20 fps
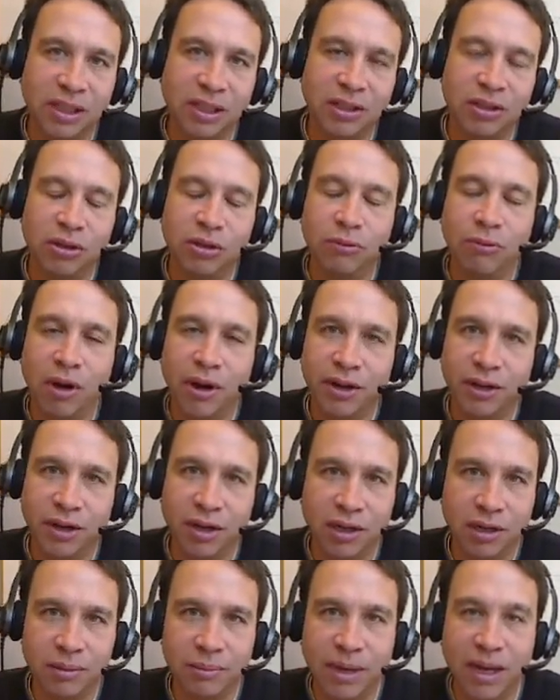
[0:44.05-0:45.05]
and you want to
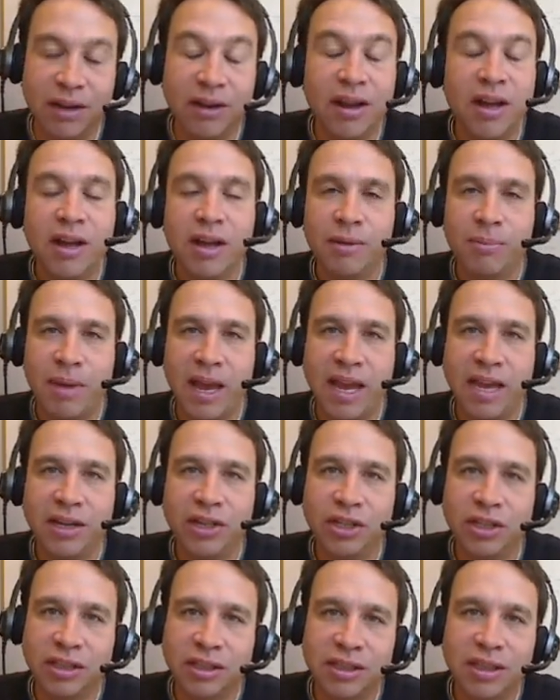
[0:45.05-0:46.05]
talk about
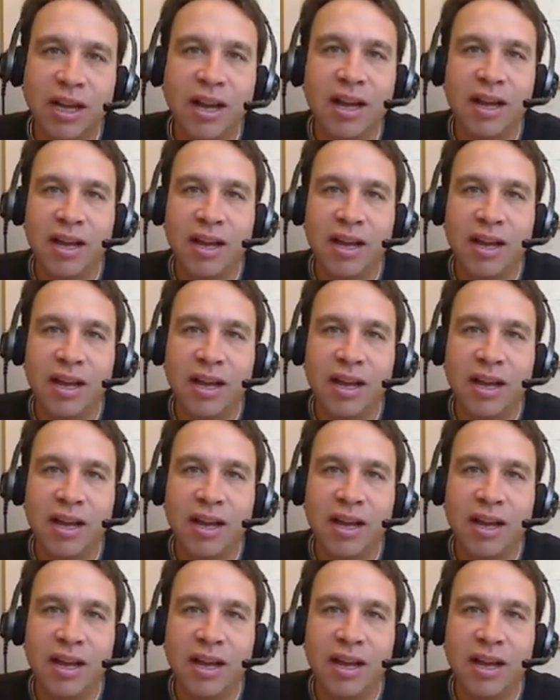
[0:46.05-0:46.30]
pages,